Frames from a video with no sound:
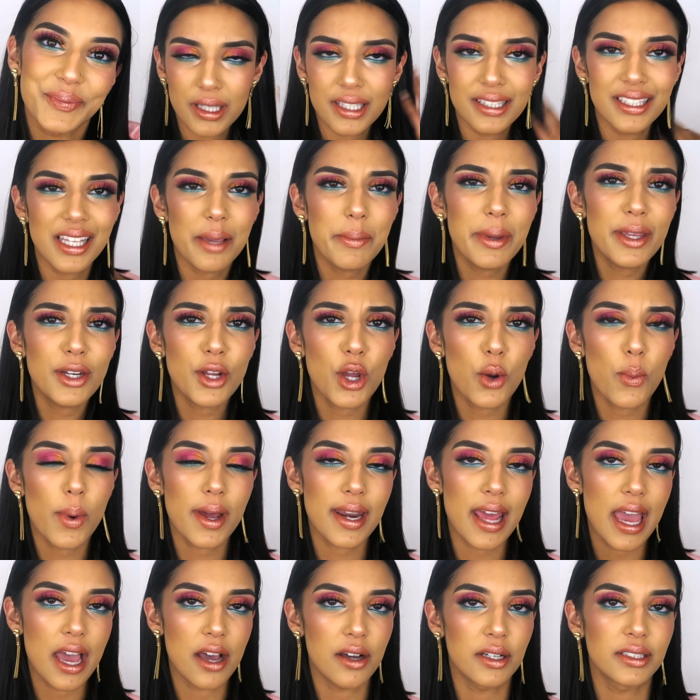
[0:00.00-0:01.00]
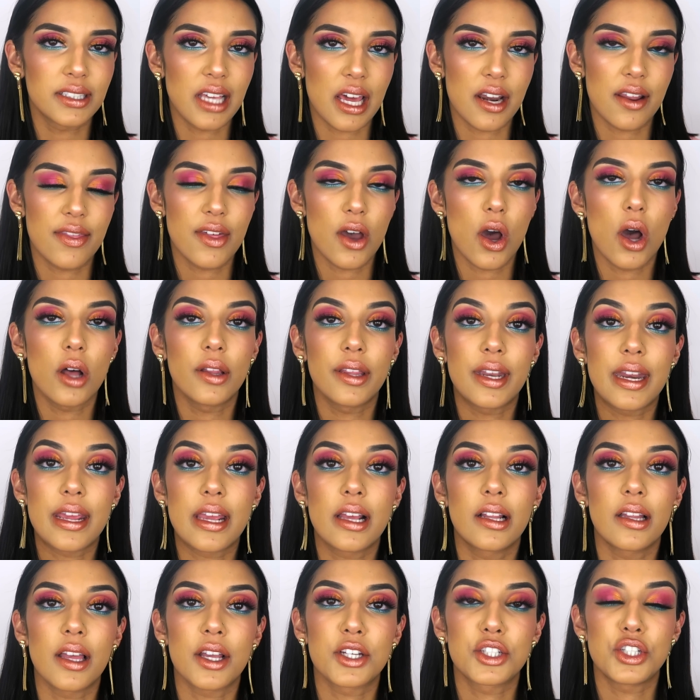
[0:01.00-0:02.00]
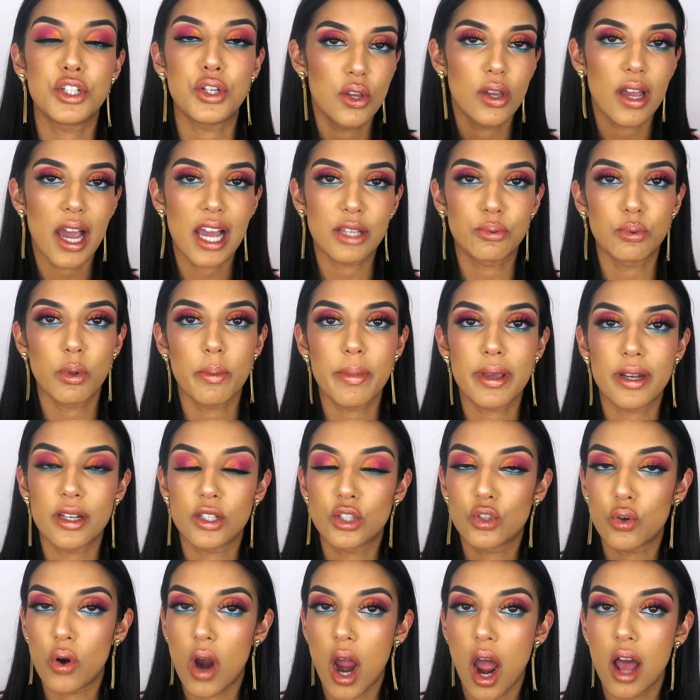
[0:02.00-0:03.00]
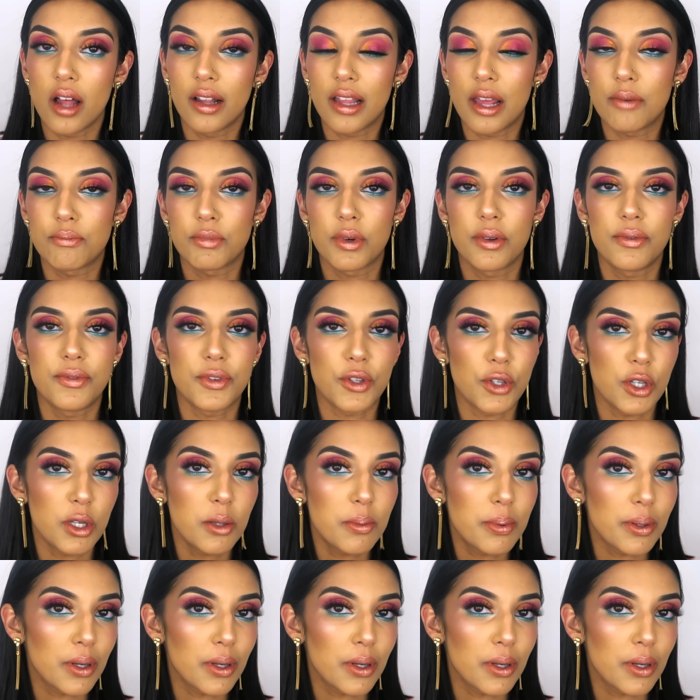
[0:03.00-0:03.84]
Please let me know what else out of the holiday collection you guys want me to trial and review,